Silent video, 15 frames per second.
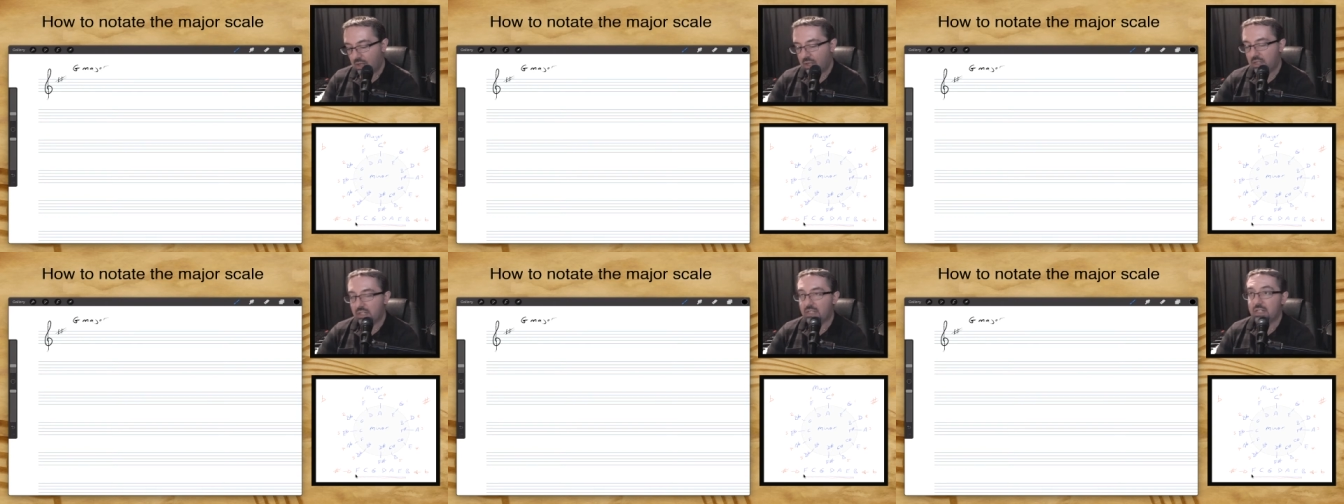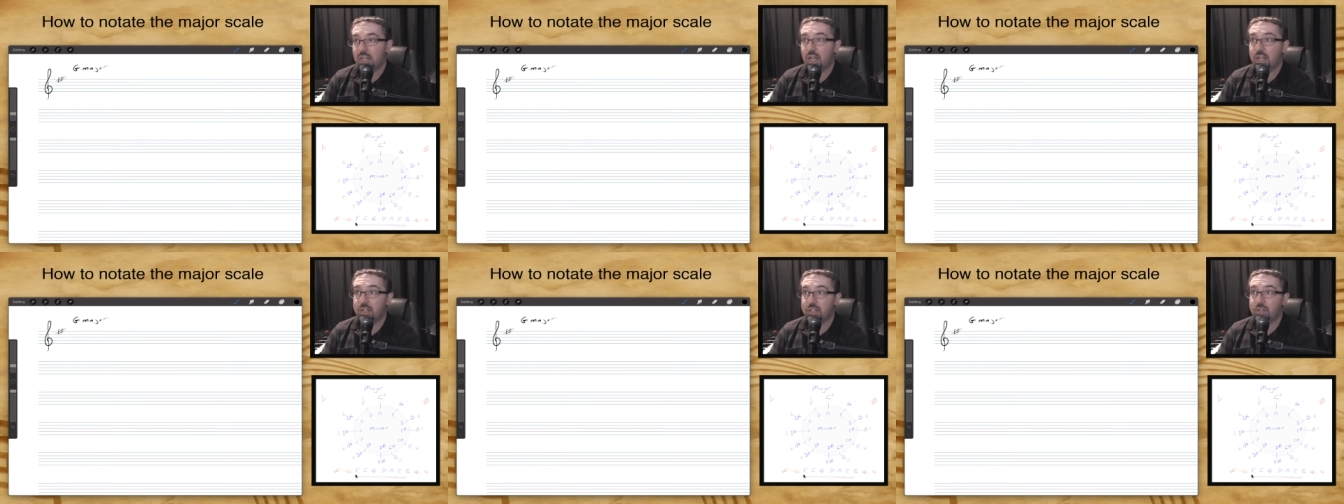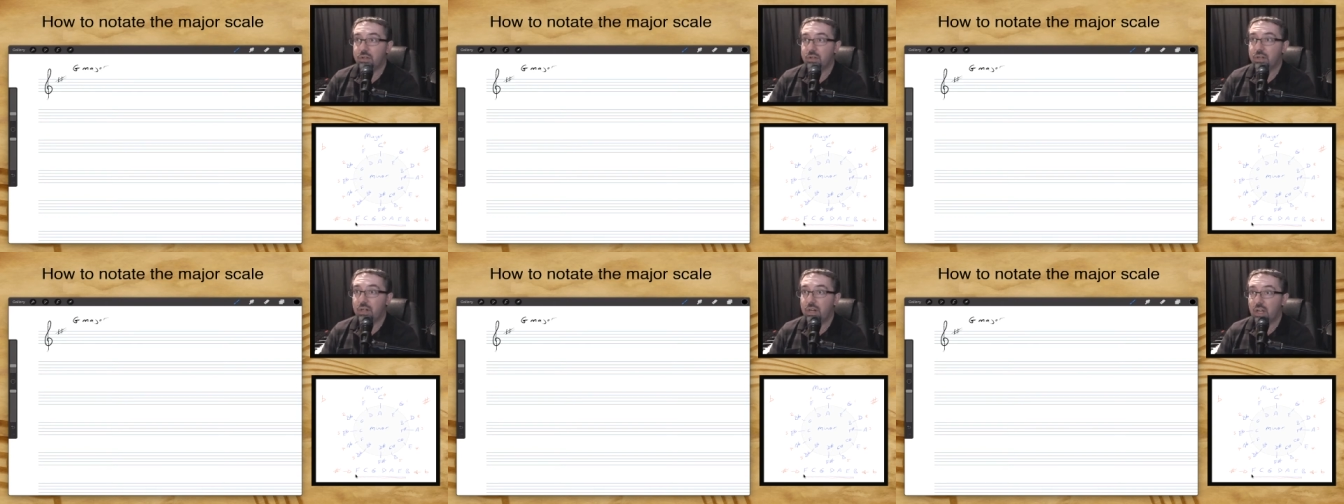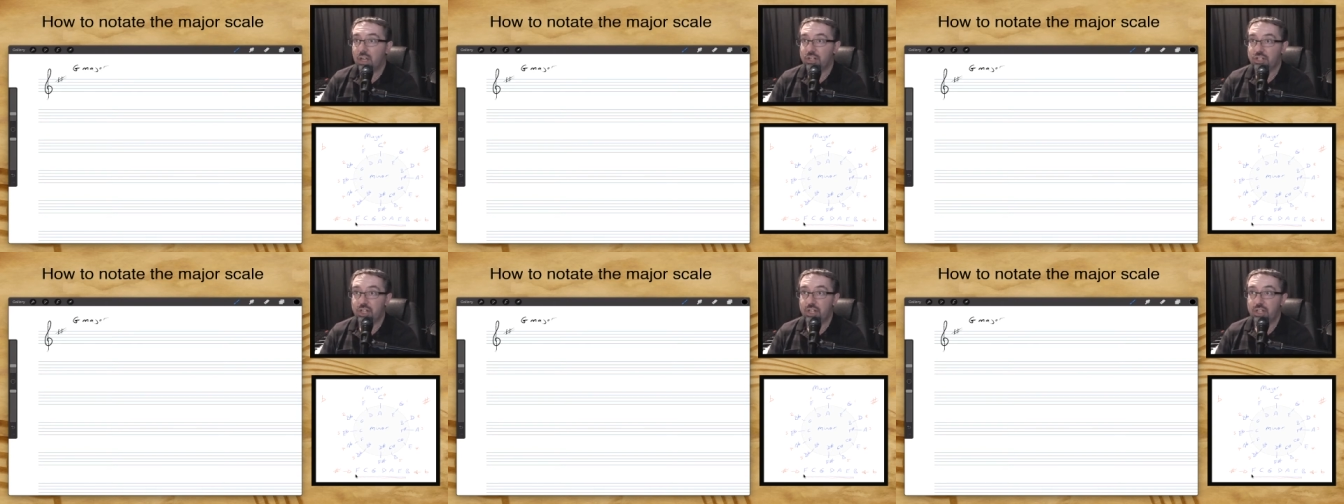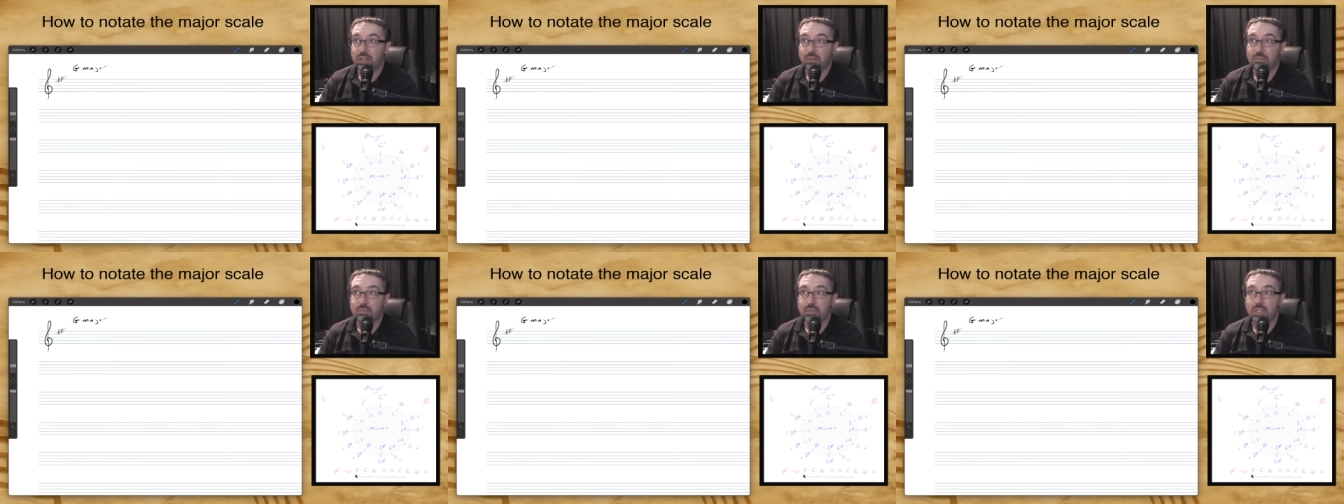starts on a G.
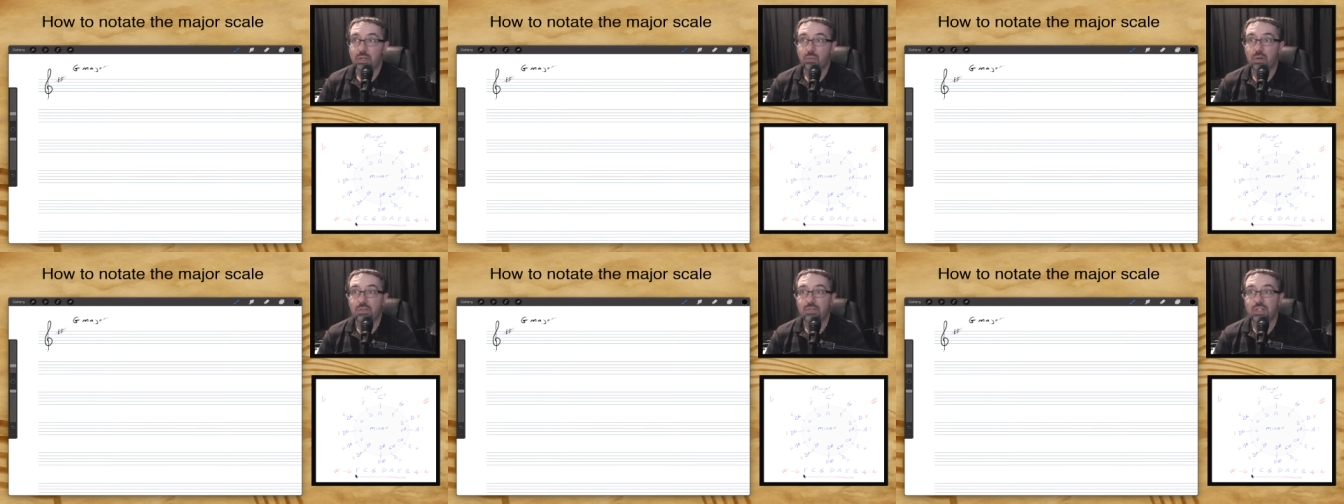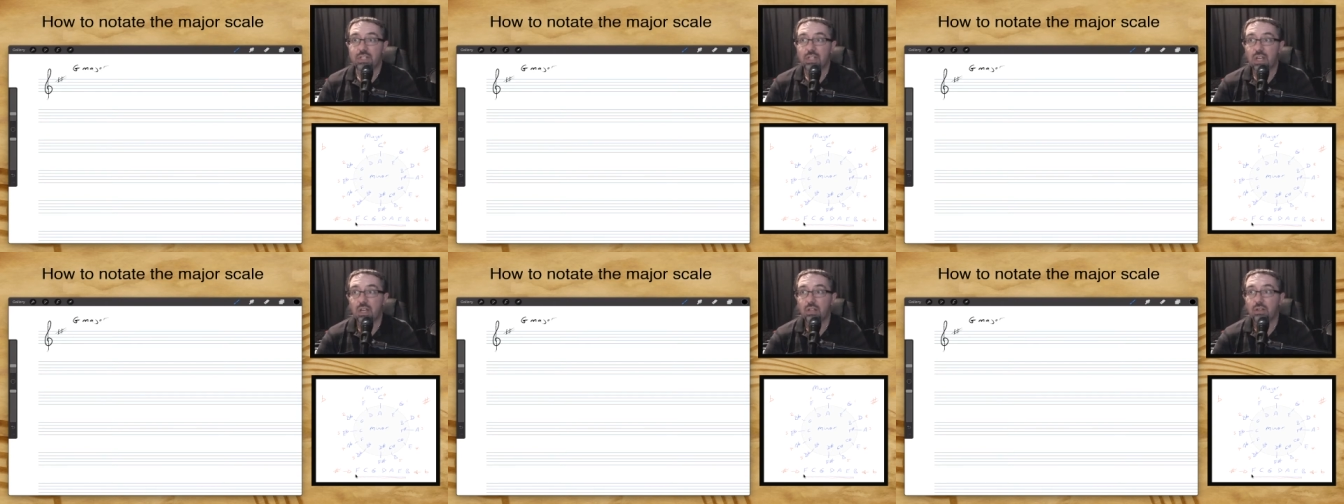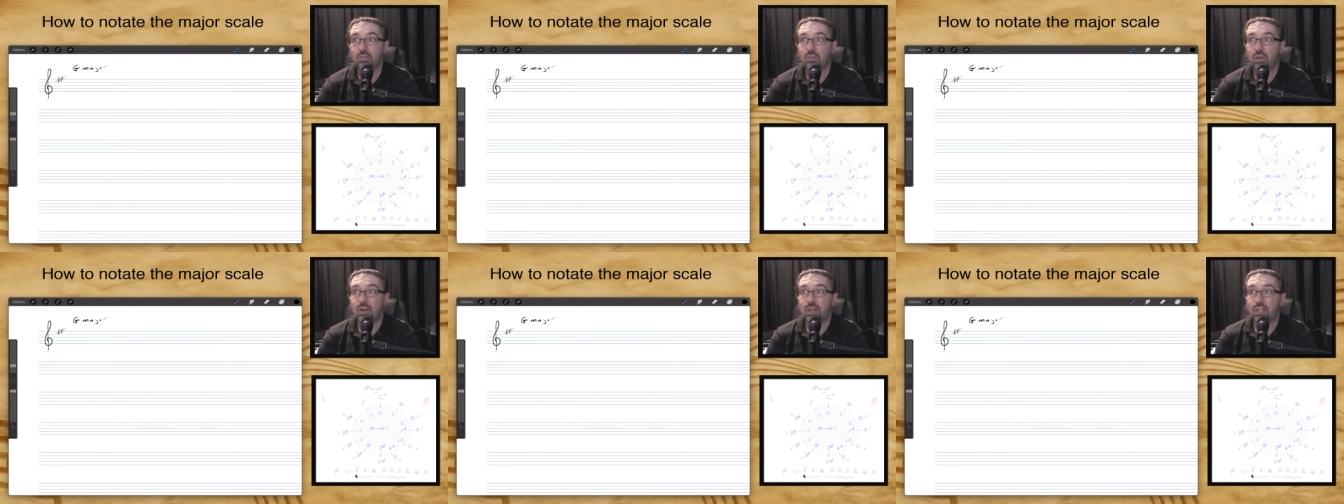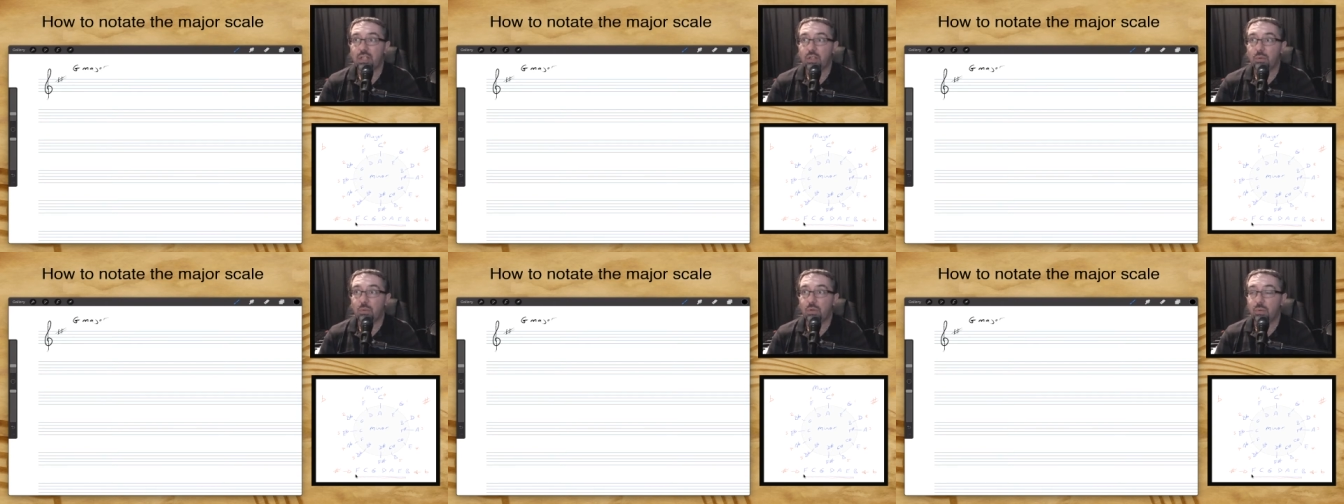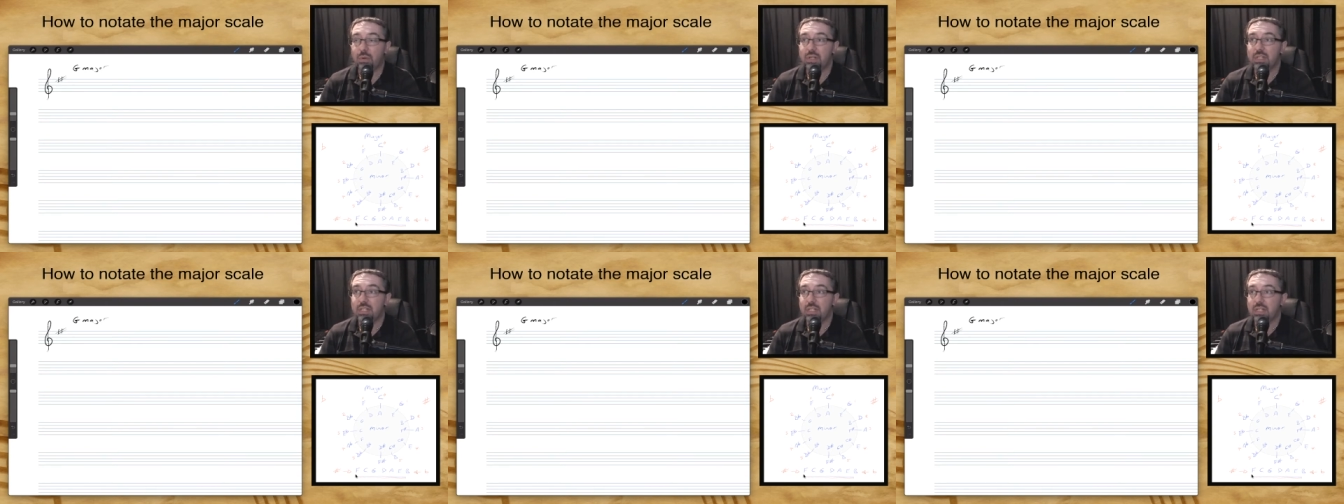So whatever scale you're writing, you will always
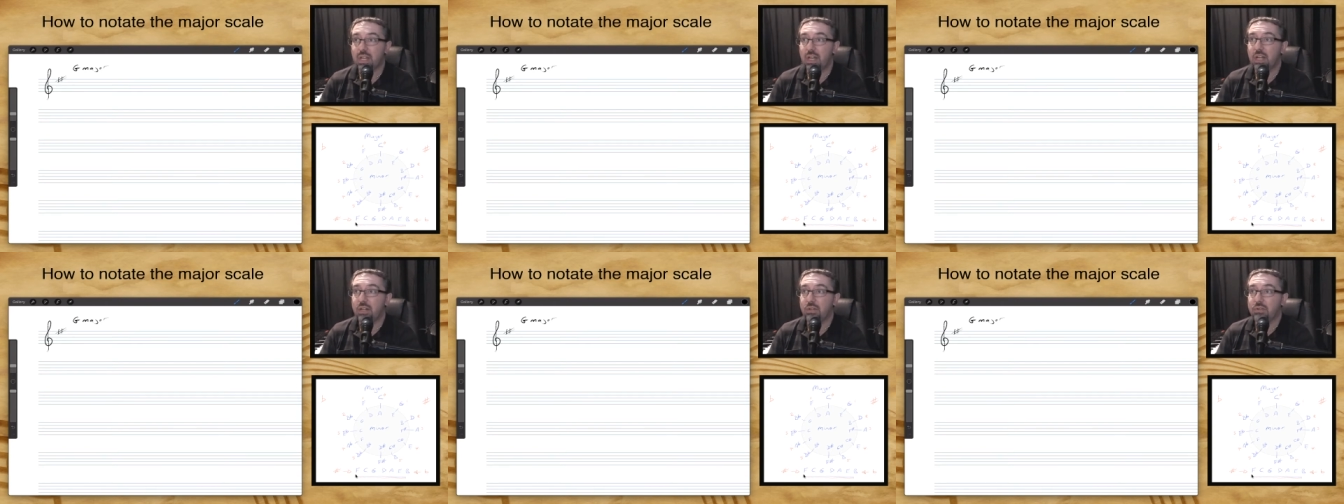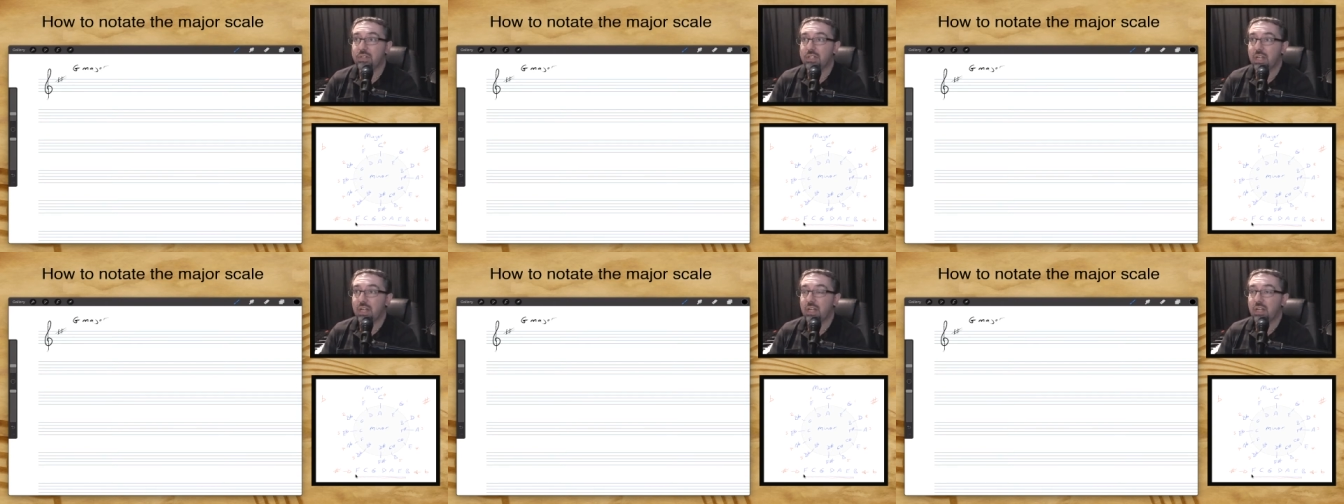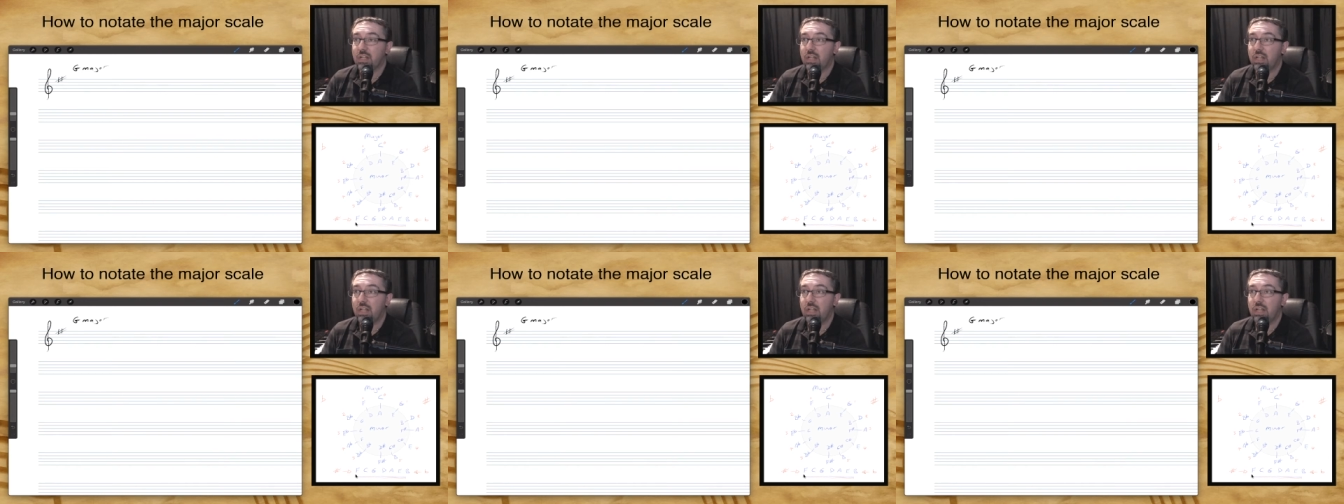start your scale